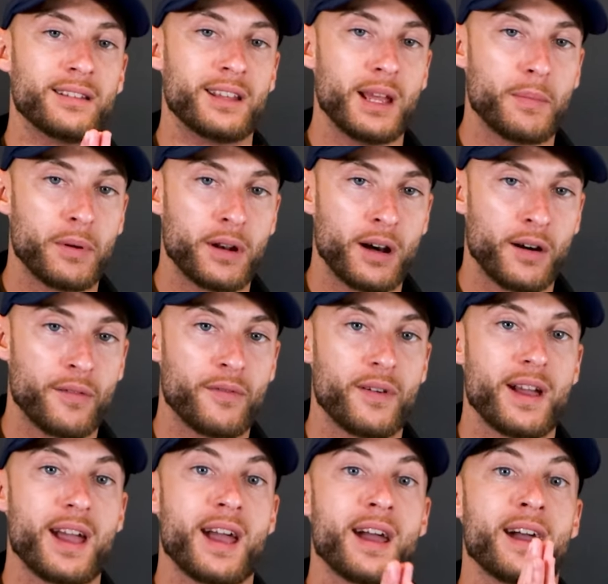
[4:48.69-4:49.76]
deep
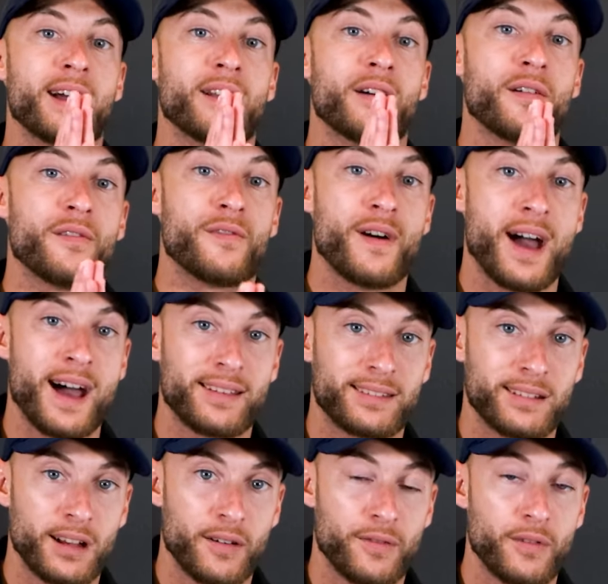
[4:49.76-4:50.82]
enough and
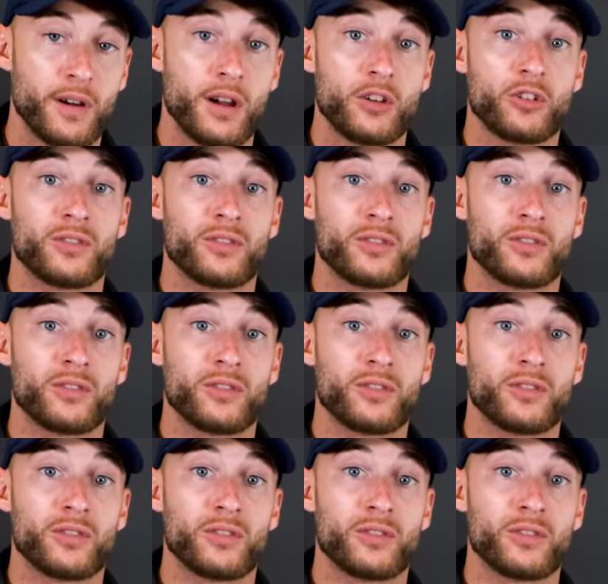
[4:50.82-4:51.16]
fast enough.